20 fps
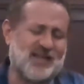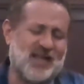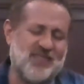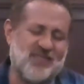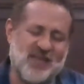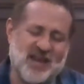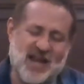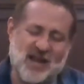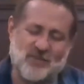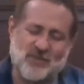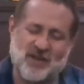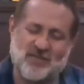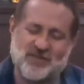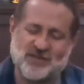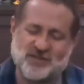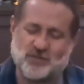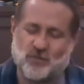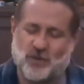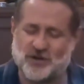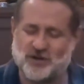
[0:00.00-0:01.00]
And then I read
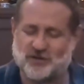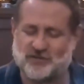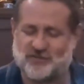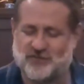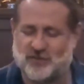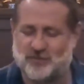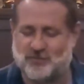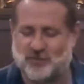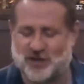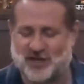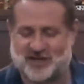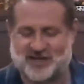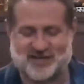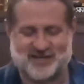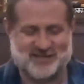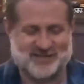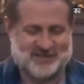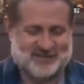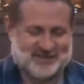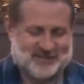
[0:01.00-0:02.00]
this wonderful book,
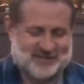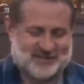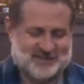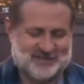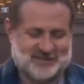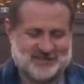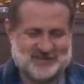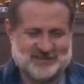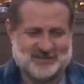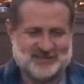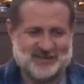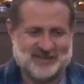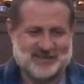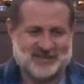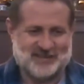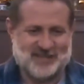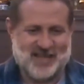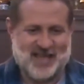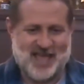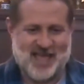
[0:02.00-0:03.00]

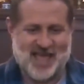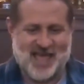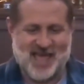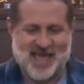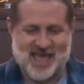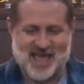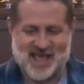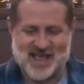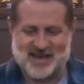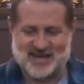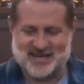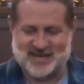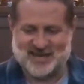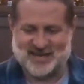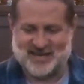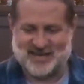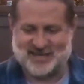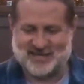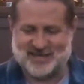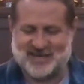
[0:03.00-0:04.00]
and
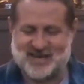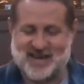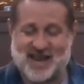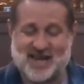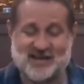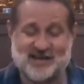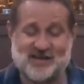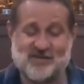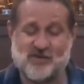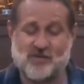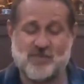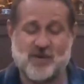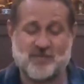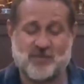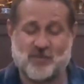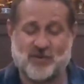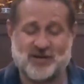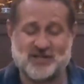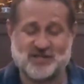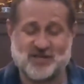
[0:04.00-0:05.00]
I don't even
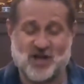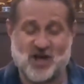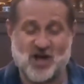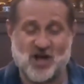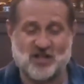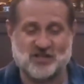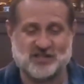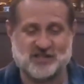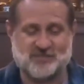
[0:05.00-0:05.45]
remember what it's called.